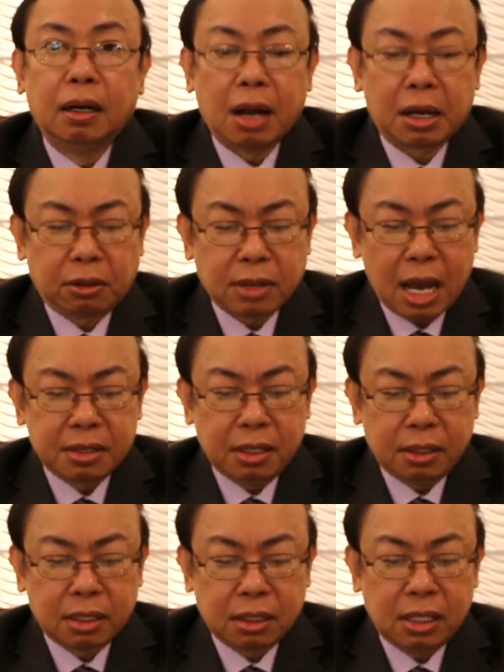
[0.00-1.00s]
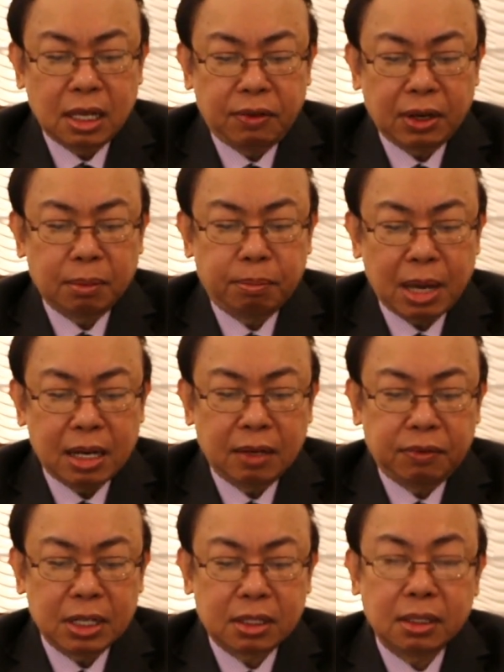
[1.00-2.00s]
Recognizing the significant
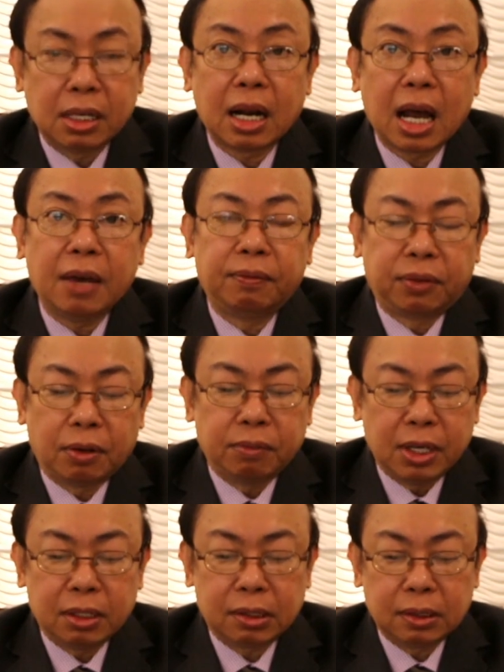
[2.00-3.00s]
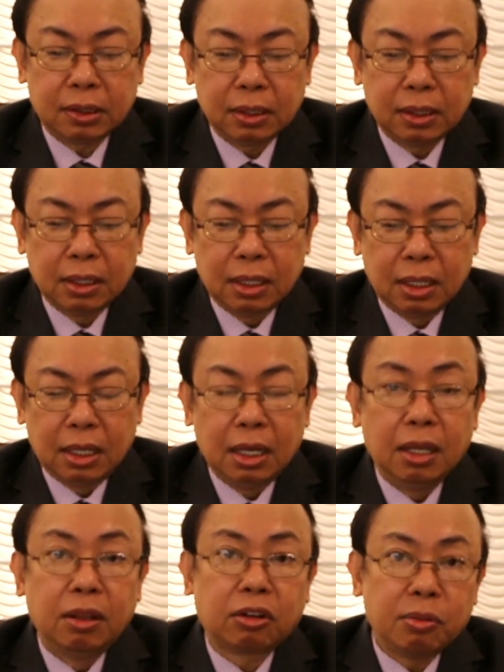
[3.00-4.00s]
benefits derived from this,
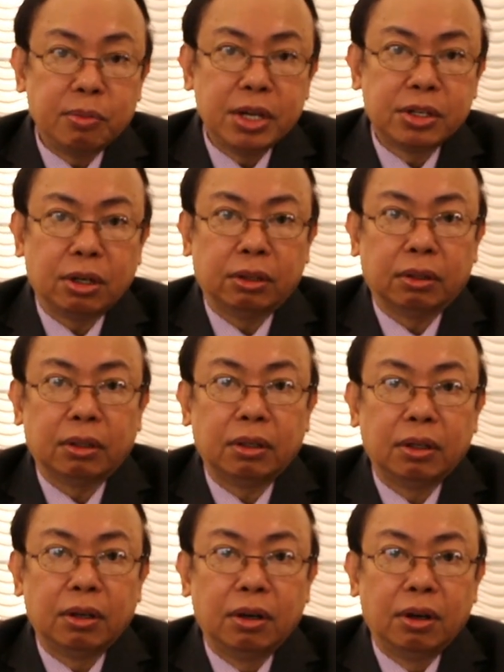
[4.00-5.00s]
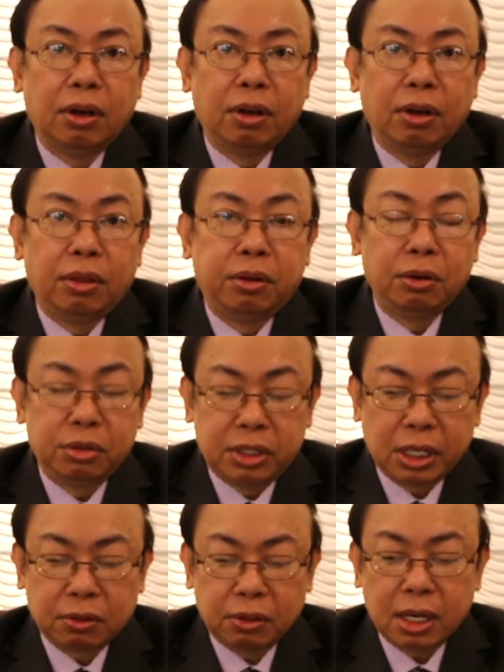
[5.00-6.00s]
the Commission, through
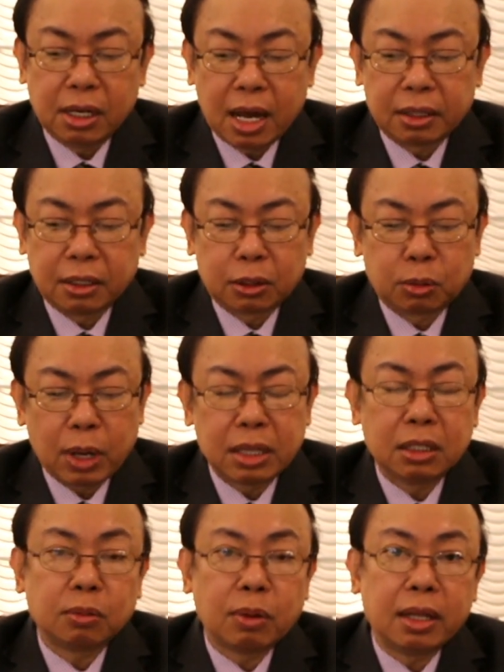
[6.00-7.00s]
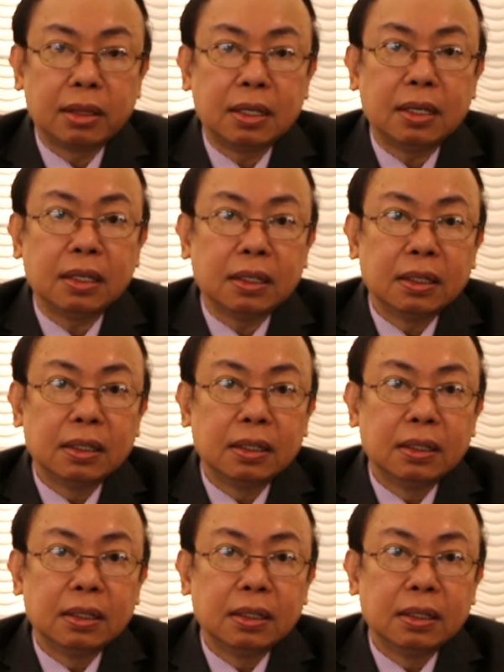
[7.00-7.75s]
Circular Letter 2020-109,